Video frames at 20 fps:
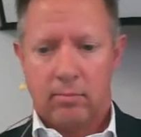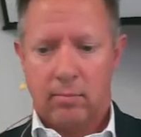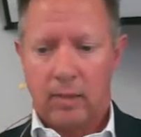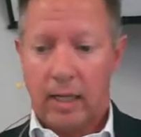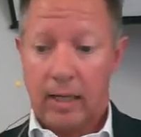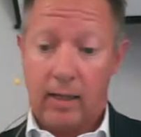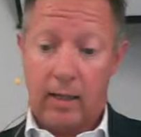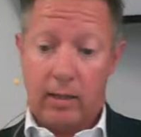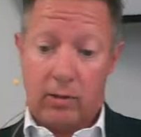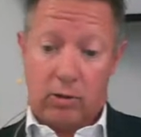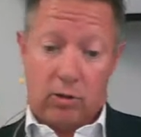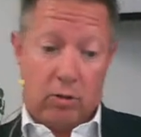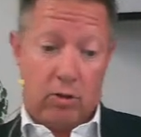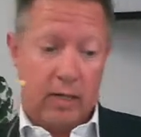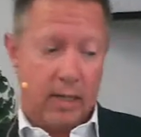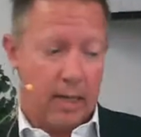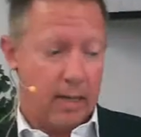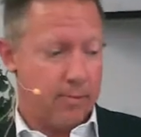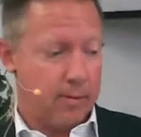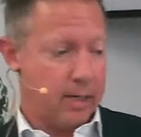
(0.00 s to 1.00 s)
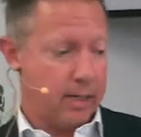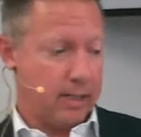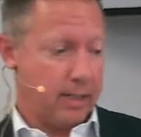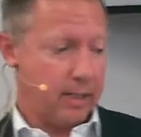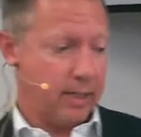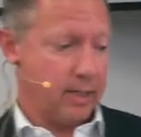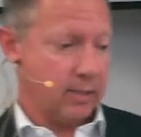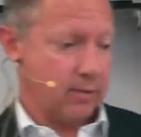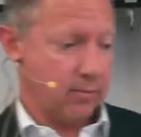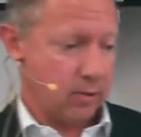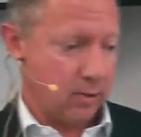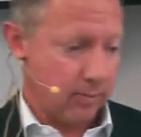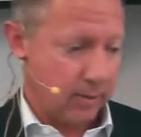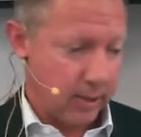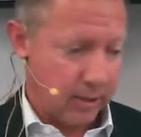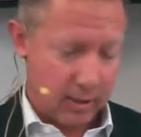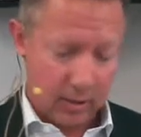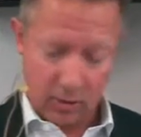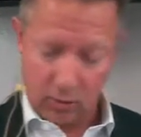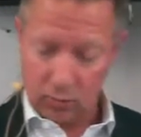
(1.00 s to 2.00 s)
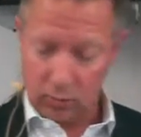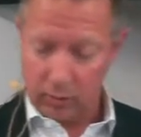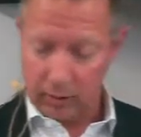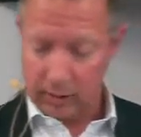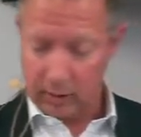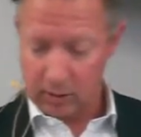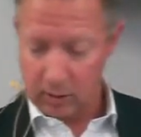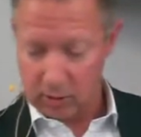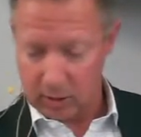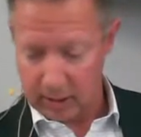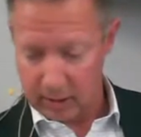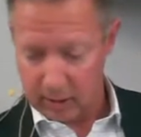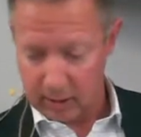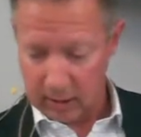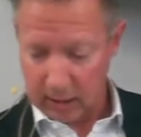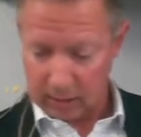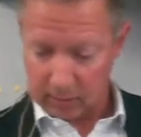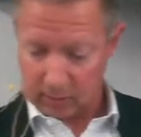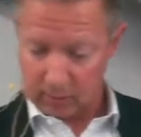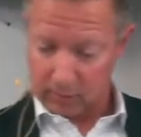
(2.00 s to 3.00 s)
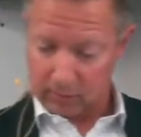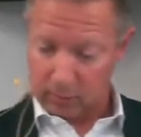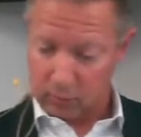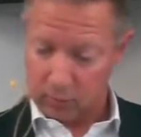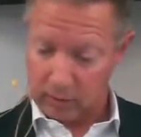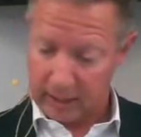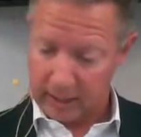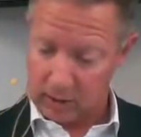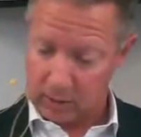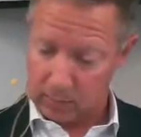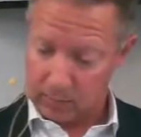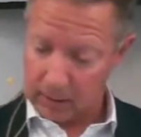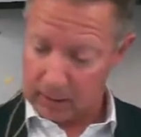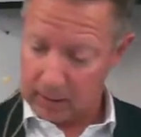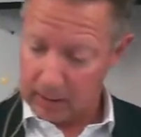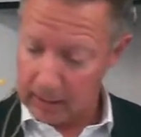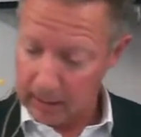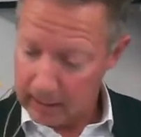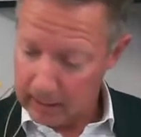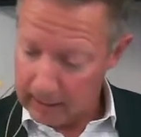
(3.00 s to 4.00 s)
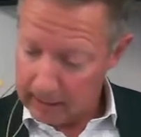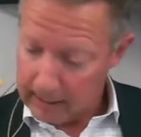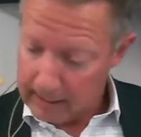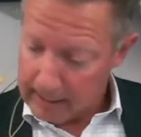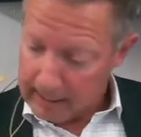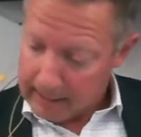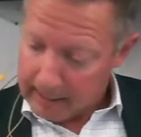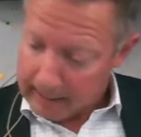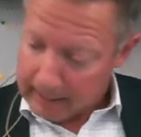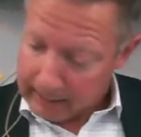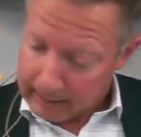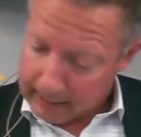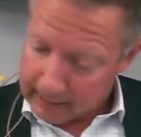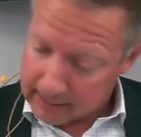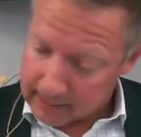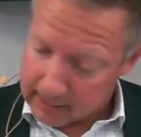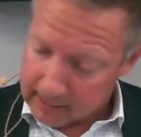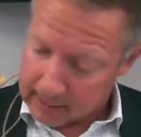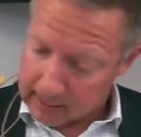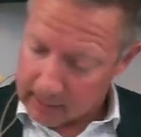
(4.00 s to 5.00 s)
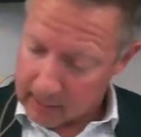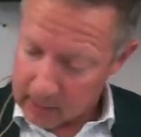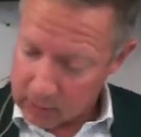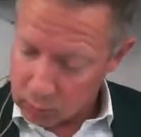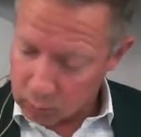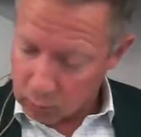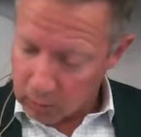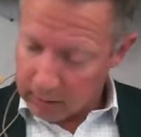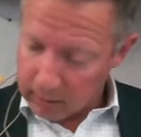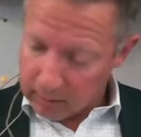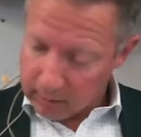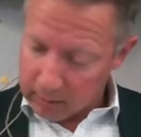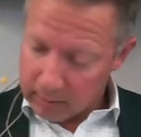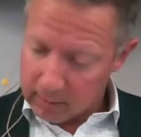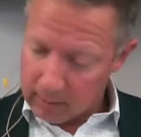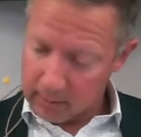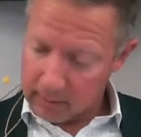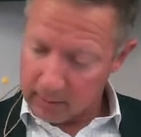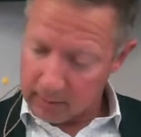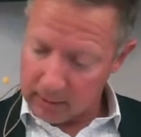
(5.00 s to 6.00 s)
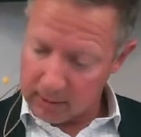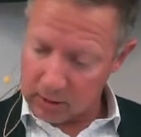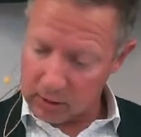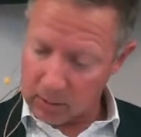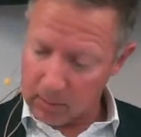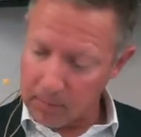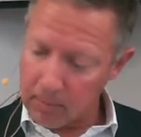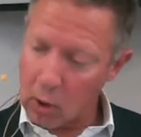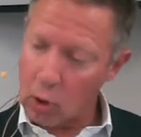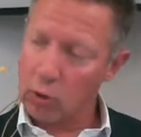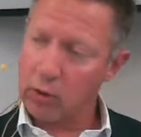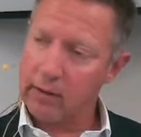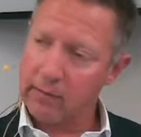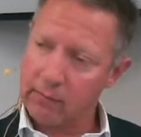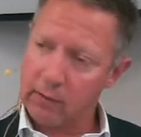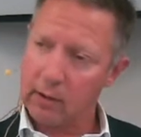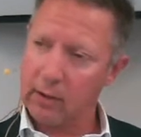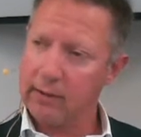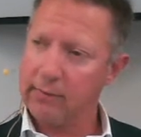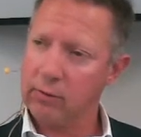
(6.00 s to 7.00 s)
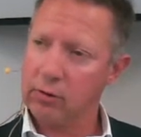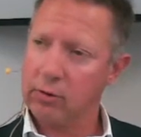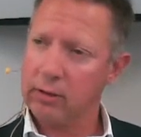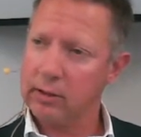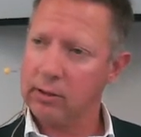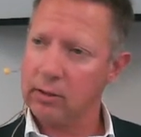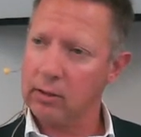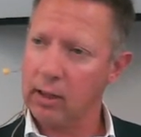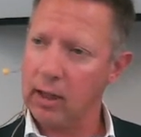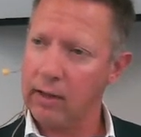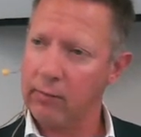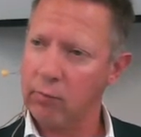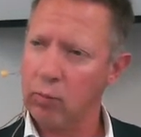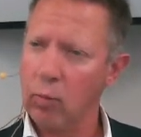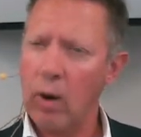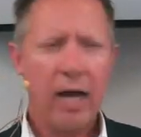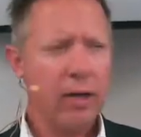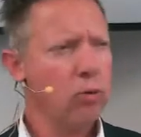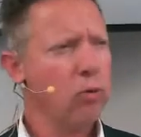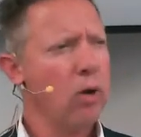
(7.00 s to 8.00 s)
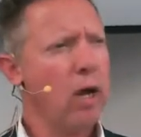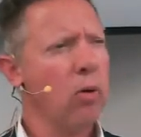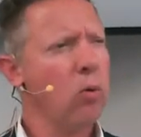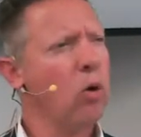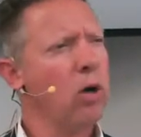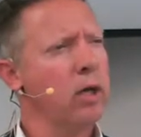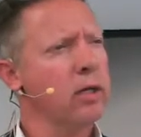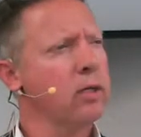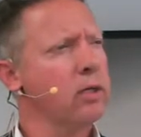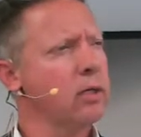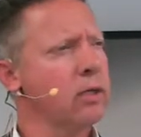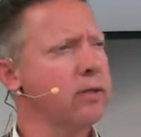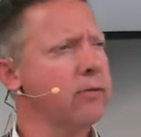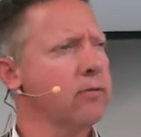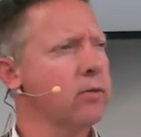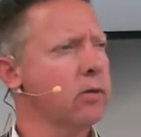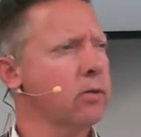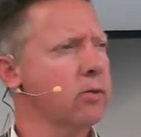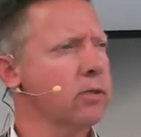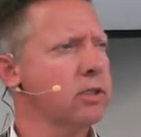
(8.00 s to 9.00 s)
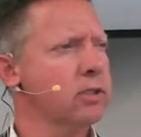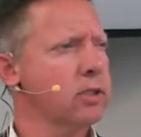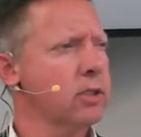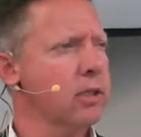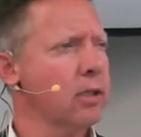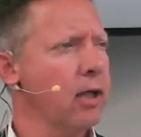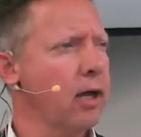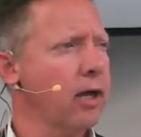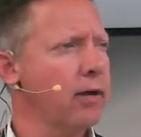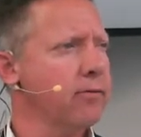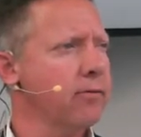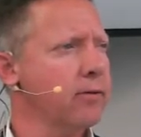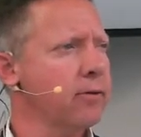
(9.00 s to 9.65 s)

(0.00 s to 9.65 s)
It could happen, I guess, if somebody doesn't really understand the doctrines of grace. But let's discuss what is the motive to live the Christian life. Why do I want to live the Christian life?